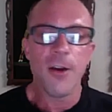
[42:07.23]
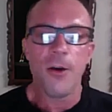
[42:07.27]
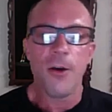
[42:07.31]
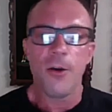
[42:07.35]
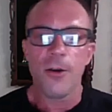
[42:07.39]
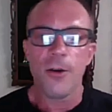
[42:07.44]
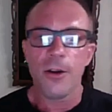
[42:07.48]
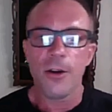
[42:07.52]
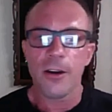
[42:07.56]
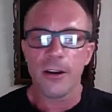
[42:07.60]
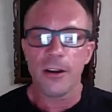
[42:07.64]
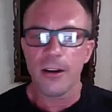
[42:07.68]

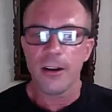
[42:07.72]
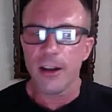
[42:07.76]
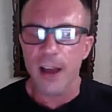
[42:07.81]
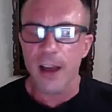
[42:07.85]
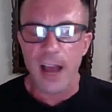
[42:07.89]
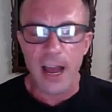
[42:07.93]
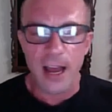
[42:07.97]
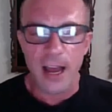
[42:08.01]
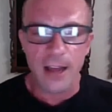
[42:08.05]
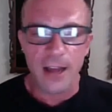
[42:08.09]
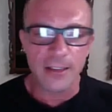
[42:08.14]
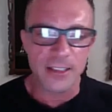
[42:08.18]
or
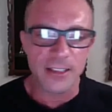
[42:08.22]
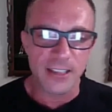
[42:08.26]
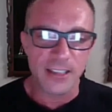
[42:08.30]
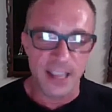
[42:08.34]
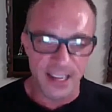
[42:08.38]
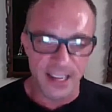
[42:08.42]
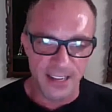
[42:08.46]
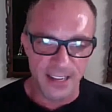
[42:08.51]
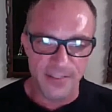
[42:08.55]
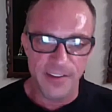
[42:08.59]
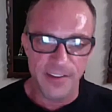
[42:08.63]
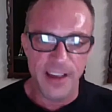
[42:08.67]

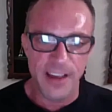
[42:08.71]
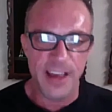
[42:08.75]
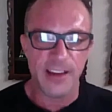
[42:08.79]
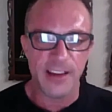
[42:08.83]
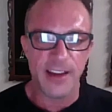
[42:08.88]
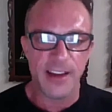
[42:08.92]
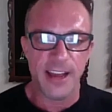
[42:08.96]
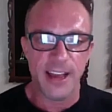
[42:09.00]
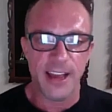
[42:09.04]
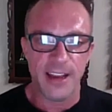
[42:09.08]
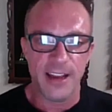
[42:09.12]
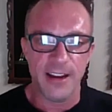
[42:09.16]
skinny fat
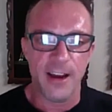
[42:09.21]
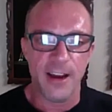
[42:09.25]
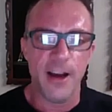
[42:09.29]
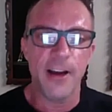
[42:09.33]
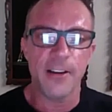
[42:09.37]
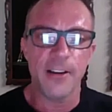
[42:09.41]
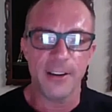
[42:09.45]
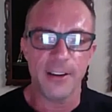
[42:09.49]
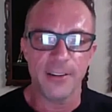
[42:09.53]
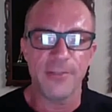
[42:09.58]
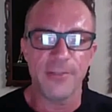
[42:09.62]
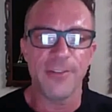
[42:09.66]
at
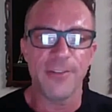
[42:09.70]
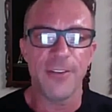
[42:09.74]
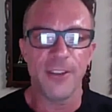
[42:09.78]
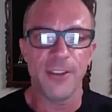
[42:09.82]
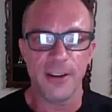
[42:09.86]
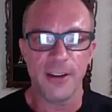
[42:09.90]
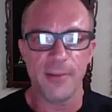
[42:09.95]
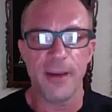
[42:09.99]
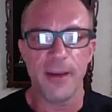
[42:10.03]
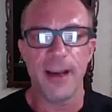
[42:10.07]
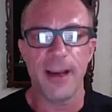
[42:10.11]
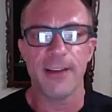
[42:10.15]

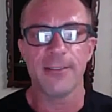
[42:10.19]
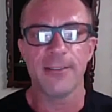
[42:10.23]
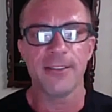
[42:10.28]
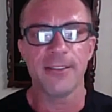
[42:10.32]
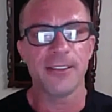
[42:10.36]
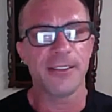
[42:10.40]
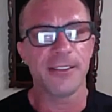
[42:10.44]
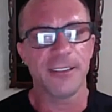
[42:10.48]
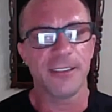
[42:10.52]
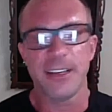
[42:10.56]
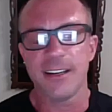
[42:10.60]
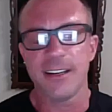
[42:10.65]
140
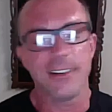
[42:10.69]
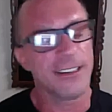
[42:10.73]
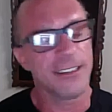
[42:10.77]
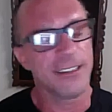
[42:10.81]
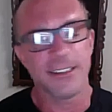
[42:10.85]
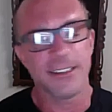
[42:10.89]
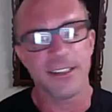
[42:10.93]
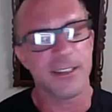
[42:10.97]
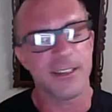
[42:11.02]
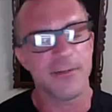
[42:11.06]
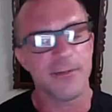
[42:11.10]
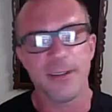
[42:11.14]
pounds, and it
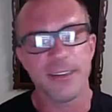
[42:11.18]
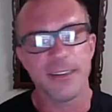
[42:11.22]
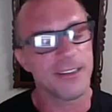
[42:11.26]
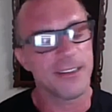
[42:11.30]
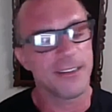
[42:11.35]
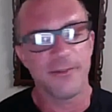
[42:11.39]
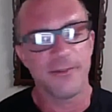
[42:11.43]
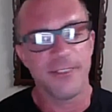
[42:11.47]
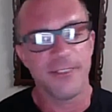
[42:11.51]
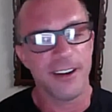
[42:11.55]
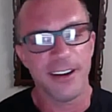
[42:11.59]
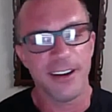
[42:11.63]
just
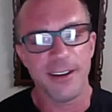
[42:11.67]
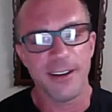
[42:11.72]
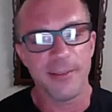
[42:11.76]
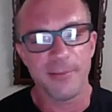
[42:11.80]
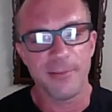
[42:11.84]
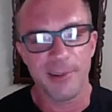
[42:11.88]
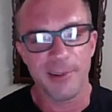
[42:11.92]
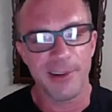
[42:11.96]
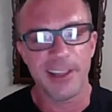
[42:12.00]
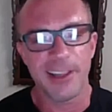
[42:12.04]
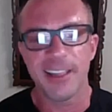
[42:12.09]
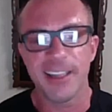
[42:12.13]
wasn't very
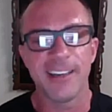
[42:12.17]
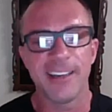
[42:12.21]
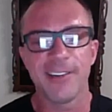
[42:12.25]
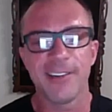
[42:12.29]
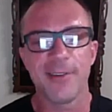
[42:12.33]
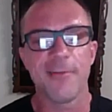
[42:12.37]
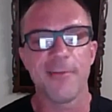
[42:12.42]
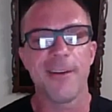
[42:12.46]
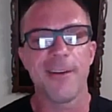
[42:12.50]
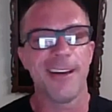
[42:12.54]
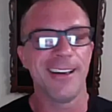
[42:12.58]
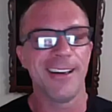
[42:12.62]
pretty
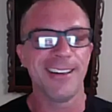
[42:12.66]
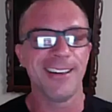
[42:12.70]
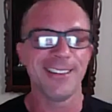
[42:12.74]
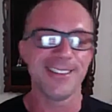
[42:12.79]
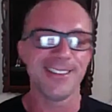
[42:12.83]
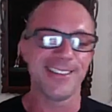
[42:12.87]
either way.